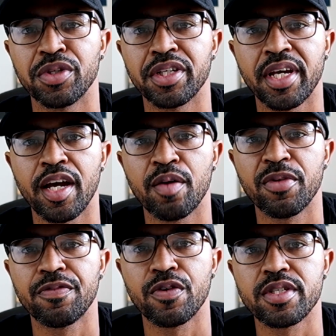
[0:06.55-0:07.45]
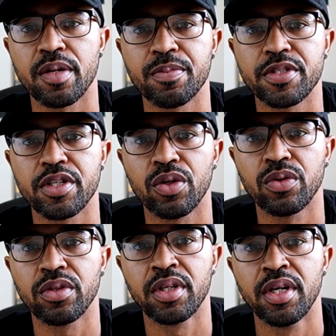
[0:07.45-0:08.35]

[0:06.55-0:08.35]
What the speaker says: with the Camera, first episode.